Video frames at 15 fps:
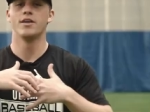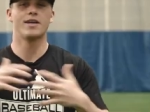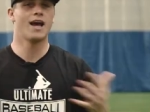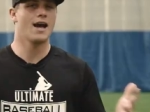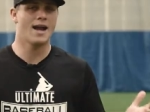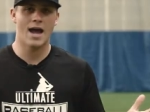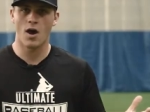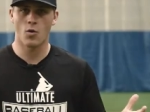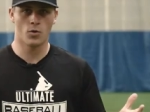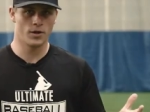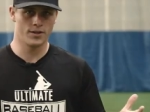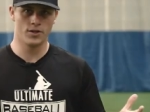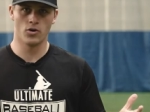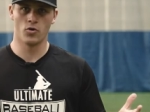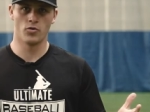you got to
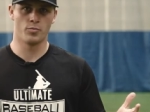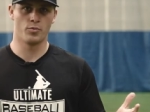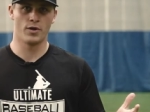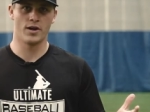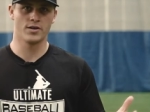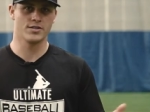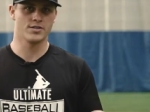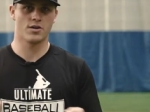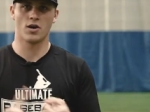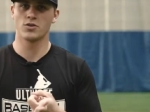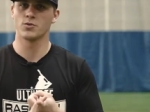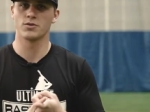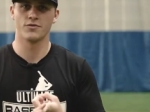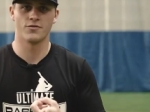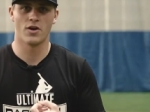outwork the older players.
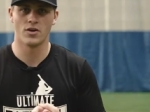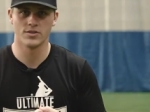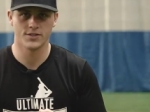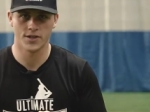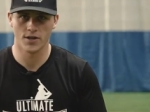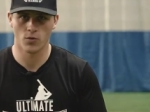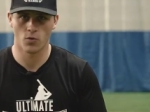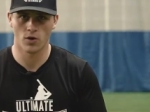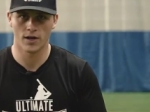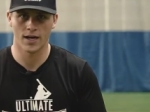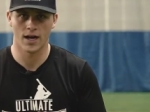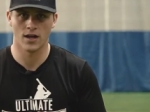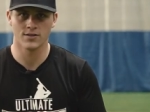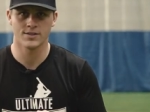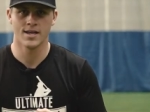Starts with the voluntary
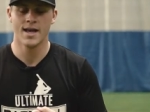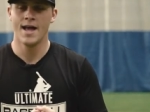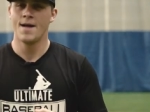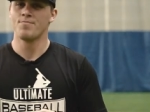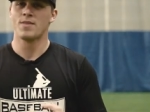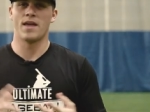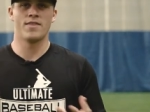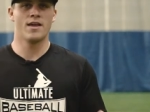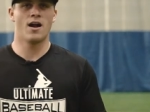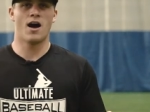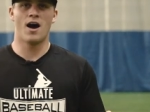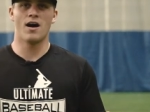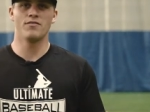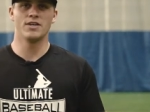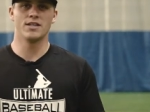workouts. And then
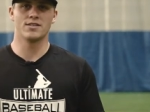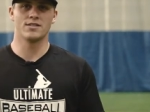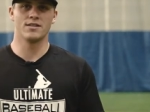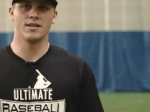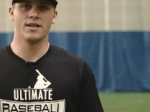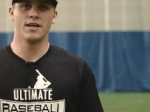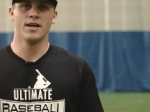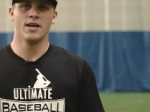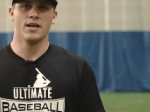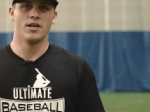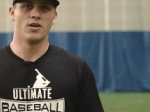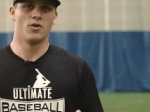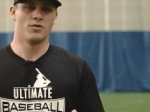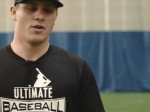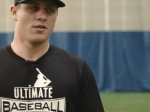obviously,
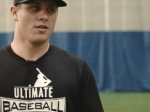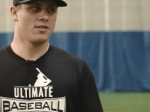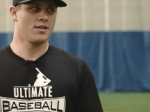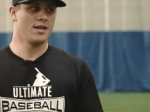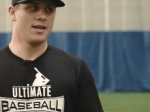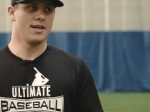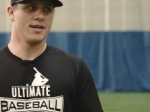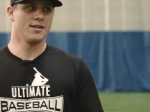you know, another thing